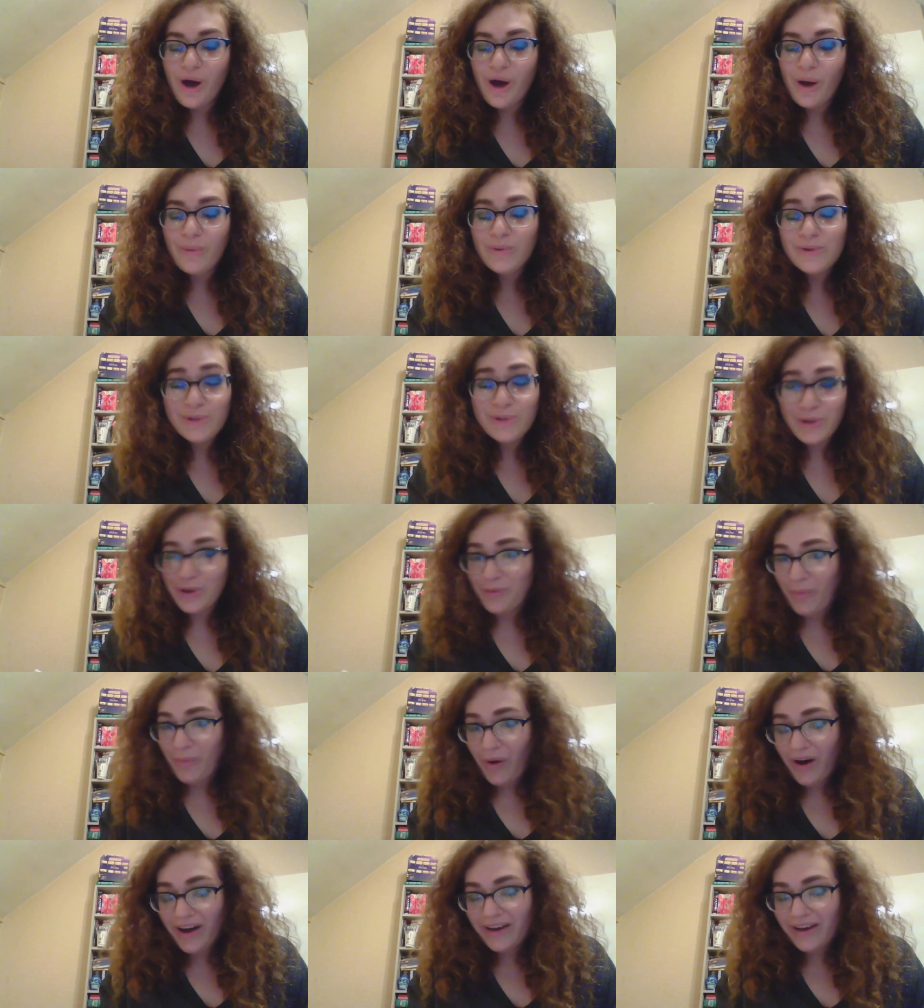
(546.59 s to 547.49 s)
I wasn't going to
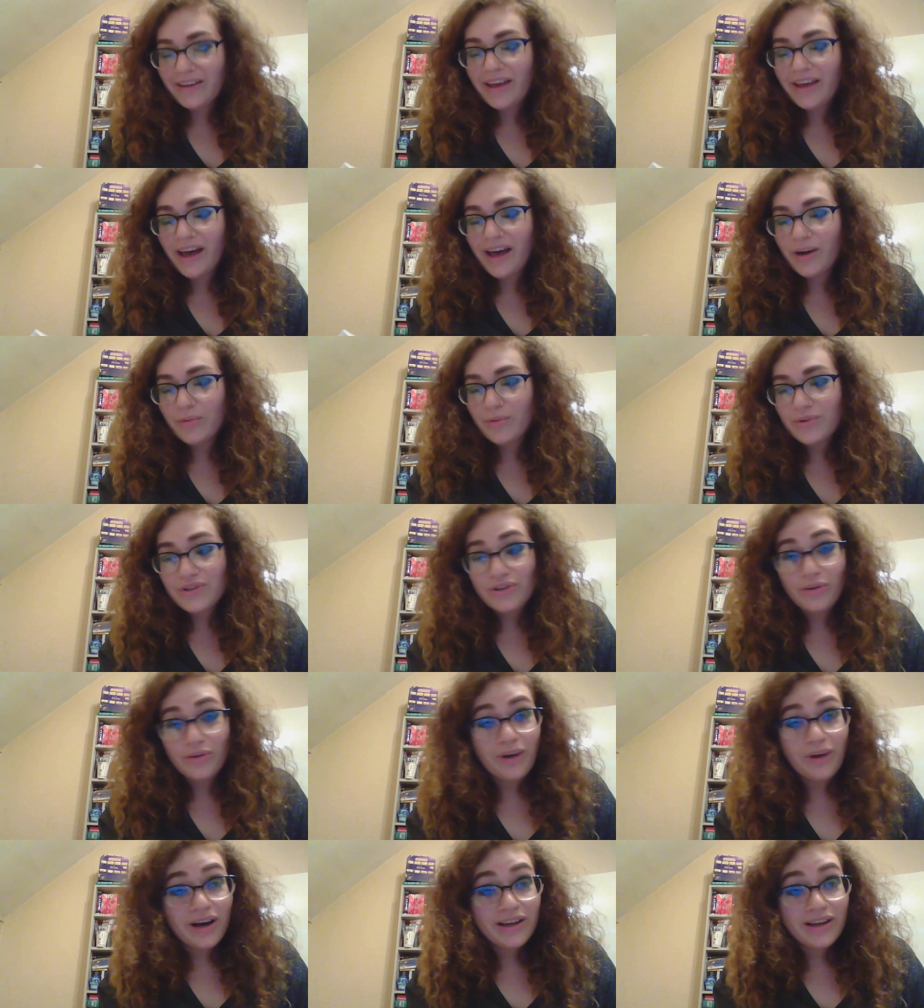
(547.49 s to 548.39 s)
buy, and it wasn't
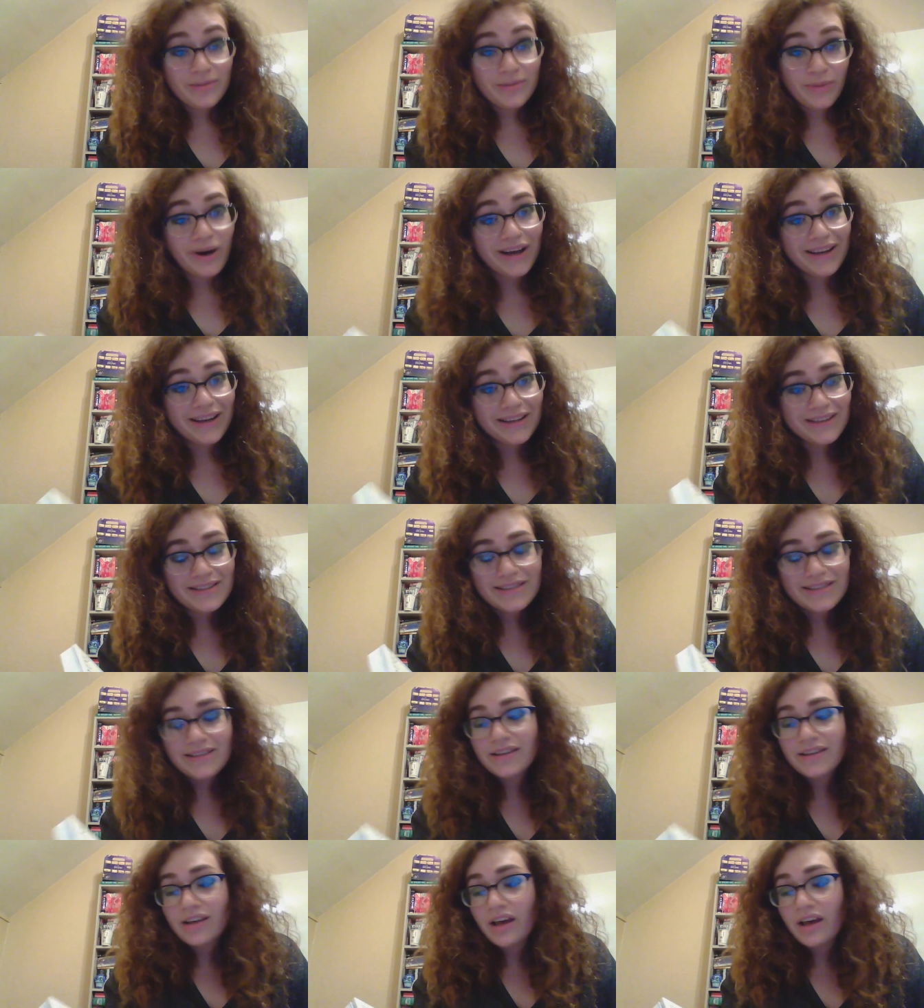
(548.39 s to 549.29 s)
on my to-buy
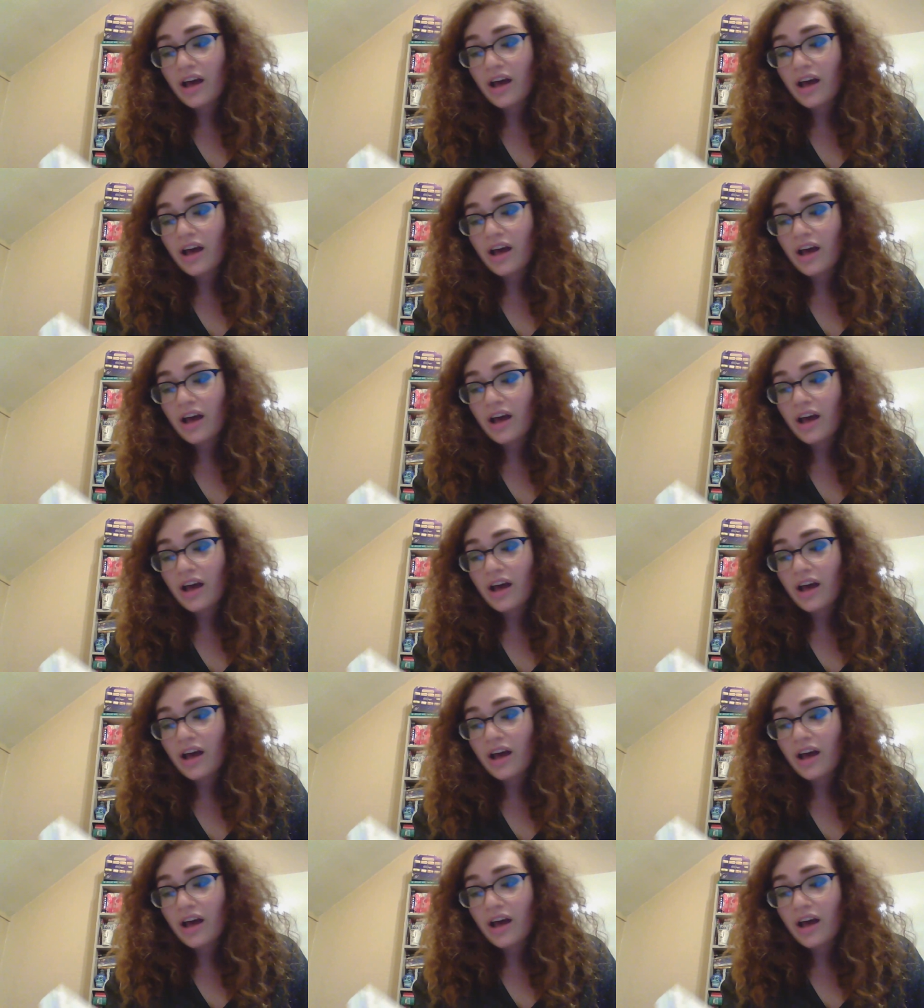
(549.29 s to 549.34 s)
list,